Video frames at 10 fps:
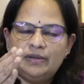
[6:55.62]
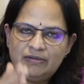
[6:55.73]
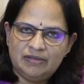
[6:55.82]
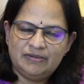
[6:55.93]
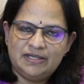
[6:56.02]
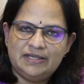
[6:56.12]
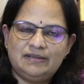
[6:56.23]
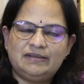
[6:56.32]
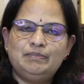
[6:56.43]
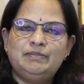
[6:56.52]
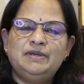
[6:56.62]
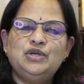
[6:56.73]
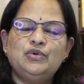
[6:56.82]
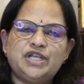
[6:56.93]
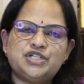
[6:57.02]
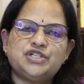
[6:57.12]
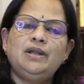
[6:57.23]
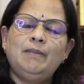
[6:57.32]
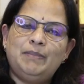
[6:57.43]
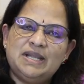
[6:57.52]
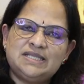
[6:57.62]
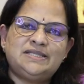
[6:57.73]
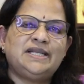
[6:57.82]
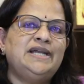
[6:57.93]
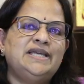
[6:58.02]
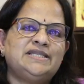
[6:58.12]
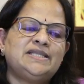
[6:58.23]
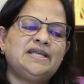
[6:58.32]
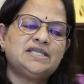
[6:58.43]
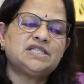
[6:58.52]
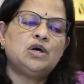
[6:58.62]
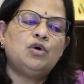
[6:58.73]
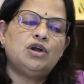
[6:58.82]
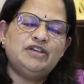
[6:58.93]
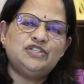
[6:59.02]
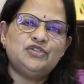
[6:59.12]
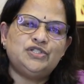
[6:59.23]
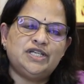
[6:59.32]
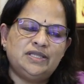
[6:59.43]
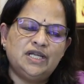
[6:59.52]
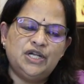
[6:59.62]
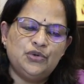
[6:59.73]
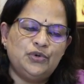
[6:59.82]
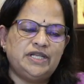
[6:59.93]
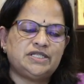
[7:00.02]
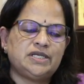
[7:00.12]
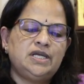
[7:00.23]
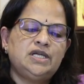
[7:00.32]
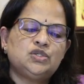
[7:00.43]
The duration plus 3 days. That is how always you take the due date.